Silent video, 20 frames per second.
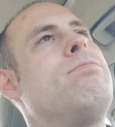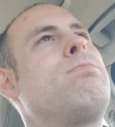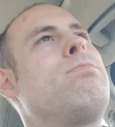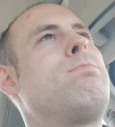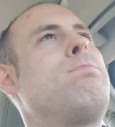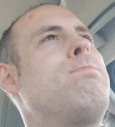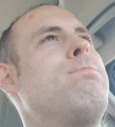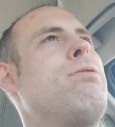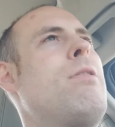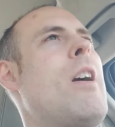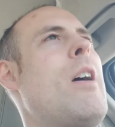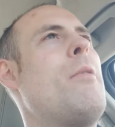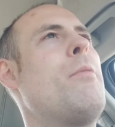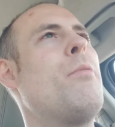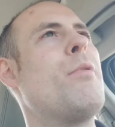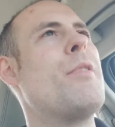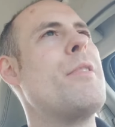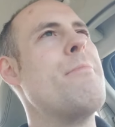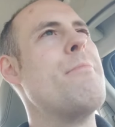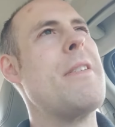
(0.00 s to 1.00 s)
probably
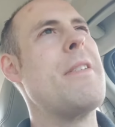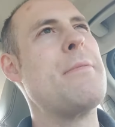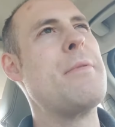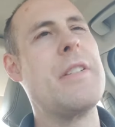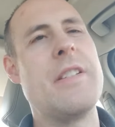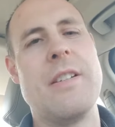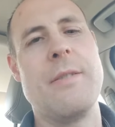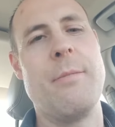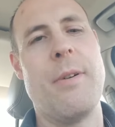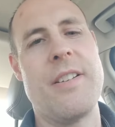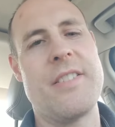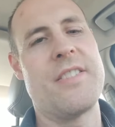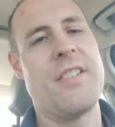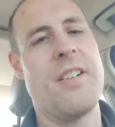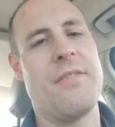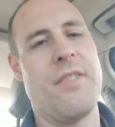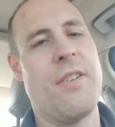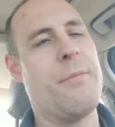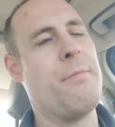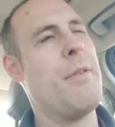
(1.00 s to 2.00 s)
maybe get my stuff
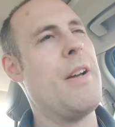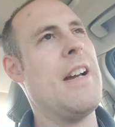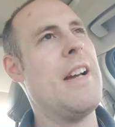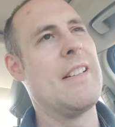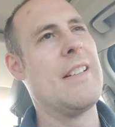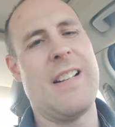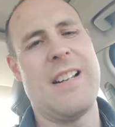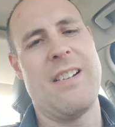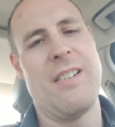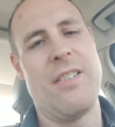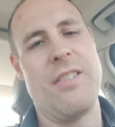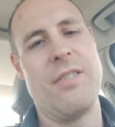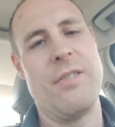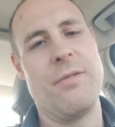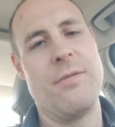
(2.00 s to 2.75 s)
unpacked. I don't know.